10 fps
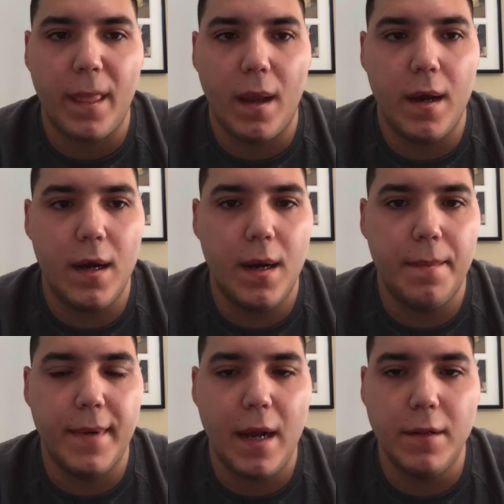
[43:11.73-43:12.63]

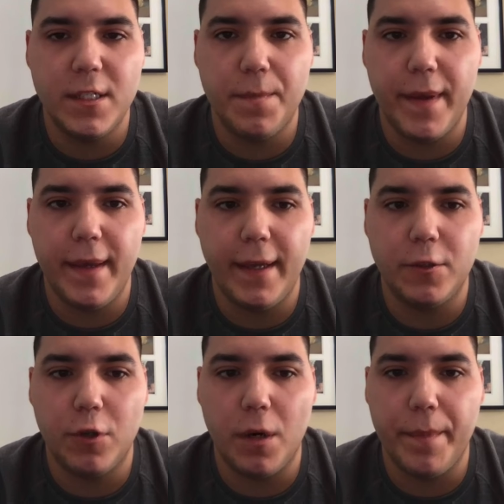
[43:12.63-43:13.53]
Now let's pick a
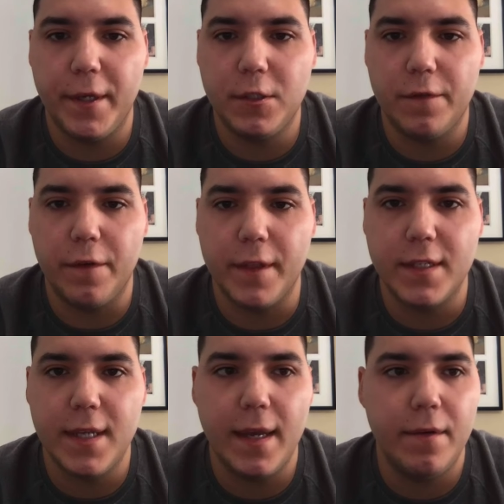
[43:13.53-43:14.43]
truck picture for this
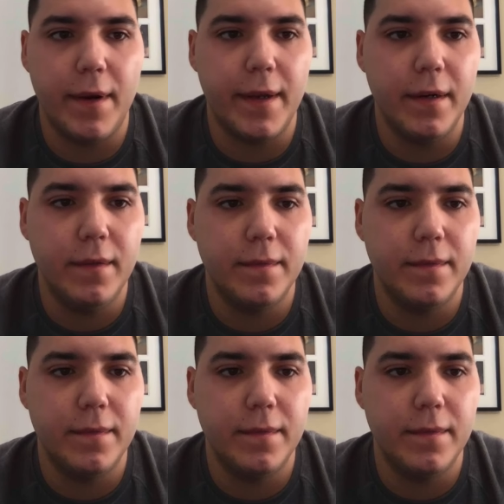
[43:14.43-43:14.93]
side right here.